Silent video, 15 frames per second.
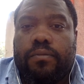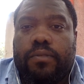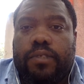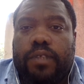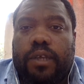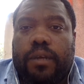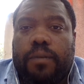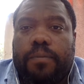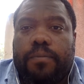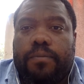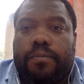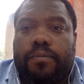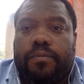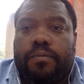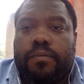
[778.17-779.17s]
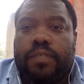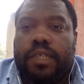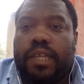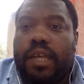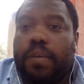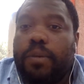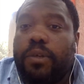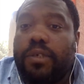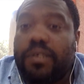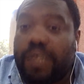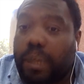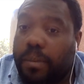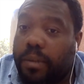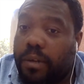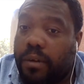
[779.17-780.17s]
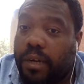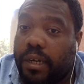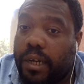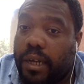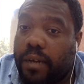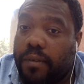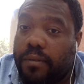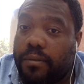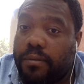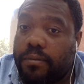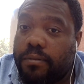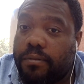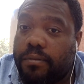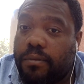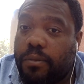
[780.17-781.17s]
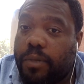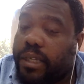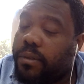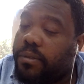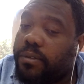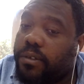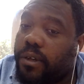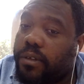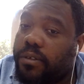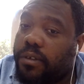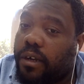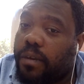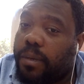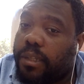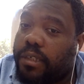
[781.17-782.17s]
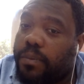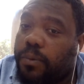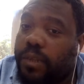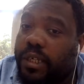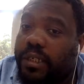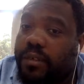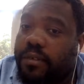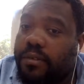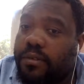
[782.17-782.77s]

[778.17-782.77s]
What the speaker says: So I'm going to stop there right now, and we can talk about this more later.